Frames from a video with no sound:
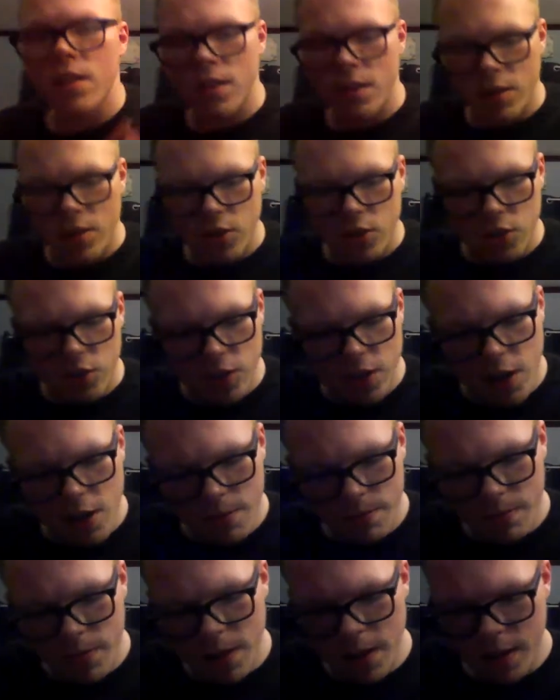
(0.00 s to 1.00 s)

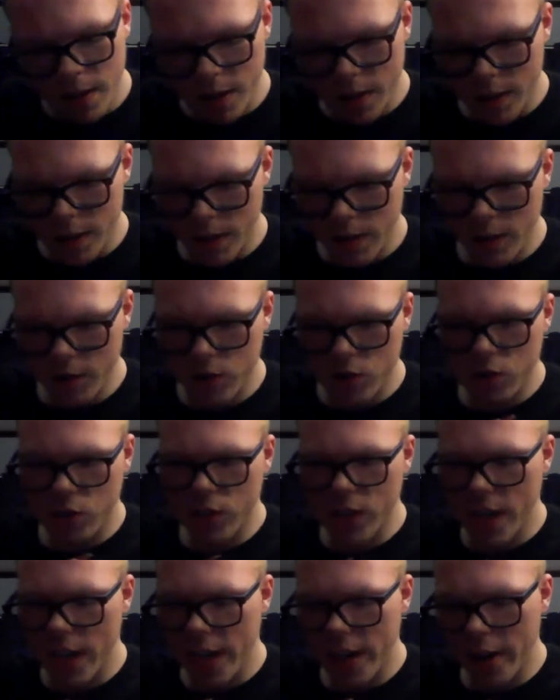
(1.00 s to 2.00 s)
So let's
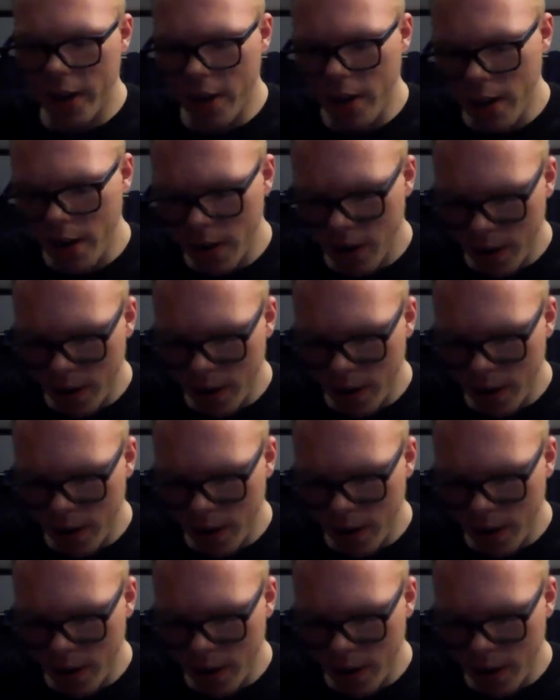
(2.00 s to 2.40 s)
see here.